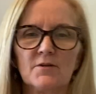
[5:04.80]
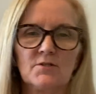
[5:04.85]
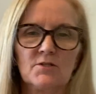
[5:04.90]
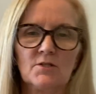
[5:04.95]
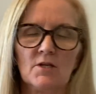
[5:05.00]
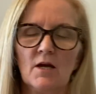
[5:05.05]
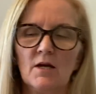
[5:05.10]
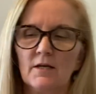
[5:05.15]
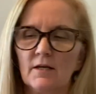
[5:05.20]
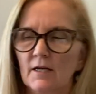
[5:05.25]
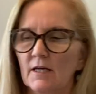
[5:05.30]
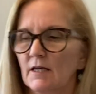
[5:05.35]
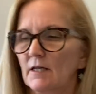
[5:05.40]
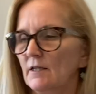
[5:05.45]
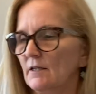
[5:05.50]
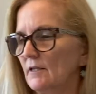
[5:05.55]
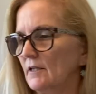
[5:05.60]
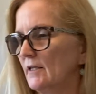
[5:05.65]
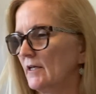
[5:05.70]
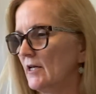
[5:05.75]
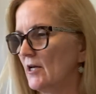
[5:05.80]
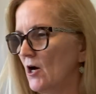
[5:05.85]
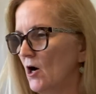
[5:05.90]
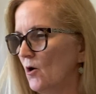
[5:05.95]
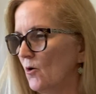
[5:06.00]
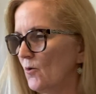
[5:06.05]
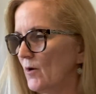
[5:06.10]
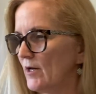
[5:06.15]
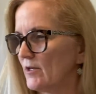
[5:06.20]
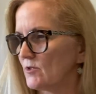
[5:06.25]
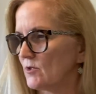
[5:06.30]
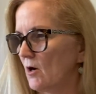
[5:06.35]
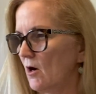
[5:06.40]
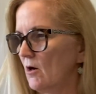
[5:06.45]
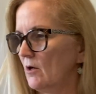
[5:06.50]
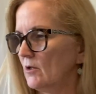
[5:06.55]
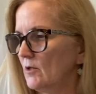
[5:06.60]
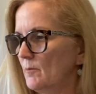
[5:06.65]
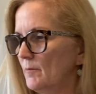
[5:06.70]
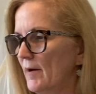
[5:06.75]
sun in Leo is
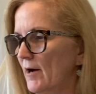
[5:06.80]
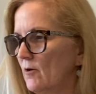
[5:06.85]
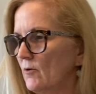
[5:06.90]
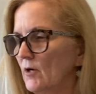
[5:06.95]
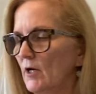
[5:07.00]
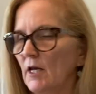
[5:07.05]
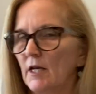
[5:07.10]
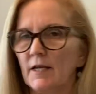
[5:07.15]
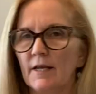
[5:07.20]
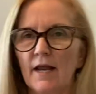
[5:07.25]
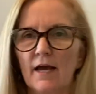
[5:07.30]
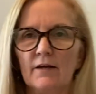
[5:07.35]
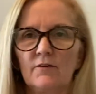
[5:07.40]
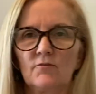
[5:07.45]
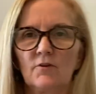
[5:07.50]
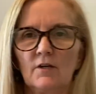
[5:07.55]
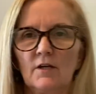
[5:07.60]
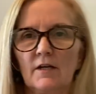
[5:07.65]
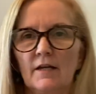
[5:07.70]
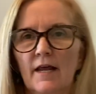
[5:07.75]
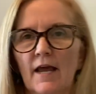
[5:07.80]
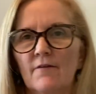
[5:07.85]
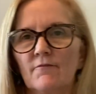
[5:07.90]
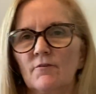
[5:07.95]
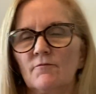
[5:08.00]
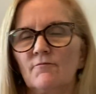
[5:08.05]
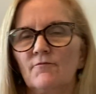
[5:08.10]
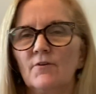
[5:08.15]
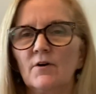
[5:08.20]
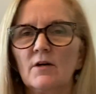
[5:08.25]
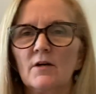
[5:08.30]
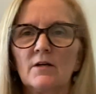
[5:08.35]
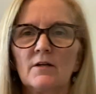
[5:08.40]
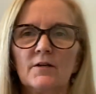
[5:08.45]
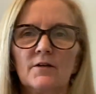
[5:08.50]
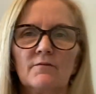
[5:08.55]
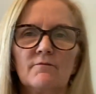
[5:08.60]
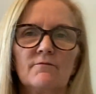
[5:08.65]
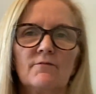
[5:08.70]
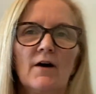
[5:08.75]
all about connecting and having fun
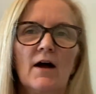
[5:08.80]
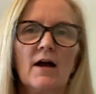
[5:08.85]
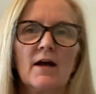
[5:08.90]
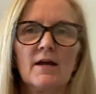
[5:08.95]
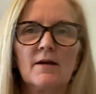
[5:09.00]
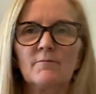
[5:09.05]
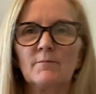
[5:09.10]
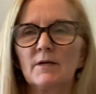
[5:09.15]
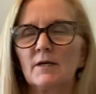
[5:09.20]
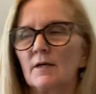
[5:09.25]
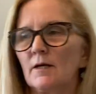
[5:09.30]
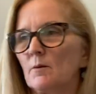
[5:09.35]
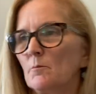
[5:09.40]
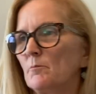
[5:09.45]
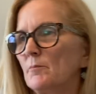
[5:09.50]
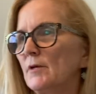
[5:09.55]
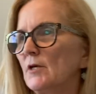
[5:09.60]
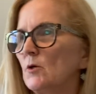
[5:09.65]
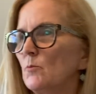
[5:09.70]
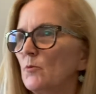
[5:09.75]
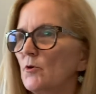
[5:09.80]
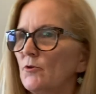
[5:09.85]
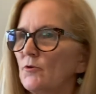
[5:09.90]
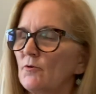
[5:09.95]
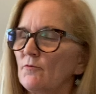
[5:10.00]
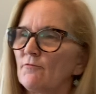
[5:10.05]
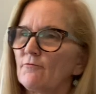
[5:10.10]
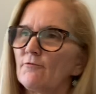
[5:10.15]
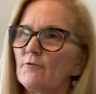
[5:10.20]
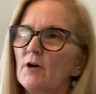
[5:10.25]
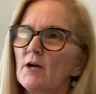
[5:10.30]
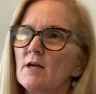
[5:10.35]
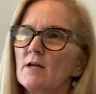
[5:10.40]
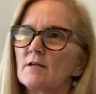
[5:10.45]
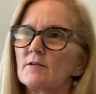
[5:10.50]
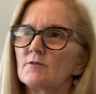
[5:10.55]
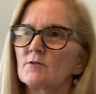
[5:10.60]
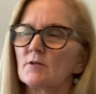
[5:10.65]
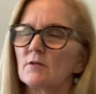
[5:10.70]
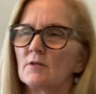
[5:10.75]
and vibing and being with your
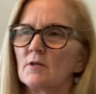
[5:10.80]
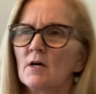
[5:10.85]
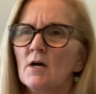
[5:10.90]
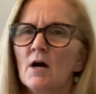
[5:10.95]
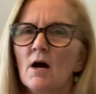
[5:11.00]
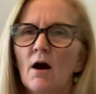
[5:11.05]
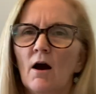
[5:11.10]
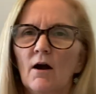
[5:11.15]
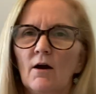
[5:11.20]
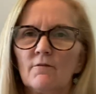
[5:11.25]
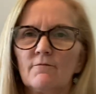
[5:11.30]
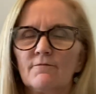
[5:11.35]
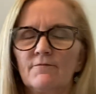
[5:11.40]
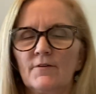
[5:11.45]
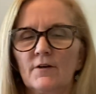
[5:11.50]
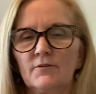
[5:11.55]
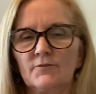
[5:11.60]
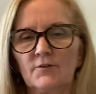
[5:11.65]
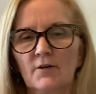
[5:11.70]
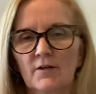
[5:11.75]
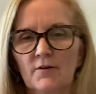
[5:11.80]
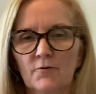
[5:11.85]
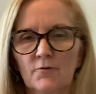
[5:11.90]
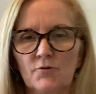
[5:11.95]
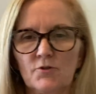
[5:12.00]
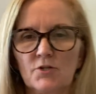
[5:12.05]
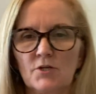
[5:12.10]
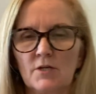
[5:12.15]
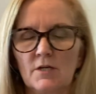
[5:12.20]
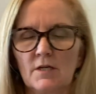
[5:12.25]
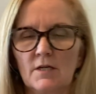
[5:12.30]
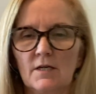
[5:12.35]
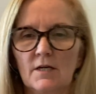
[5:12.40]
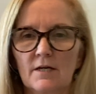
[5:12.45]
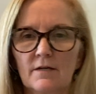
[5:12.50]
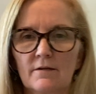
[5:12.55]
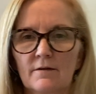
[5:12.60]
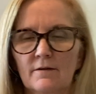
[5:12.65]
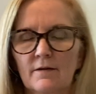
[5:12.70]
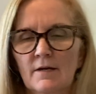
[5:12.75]
friends and heartfelt energy
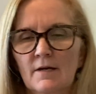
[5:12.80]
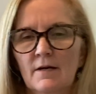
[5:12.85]
and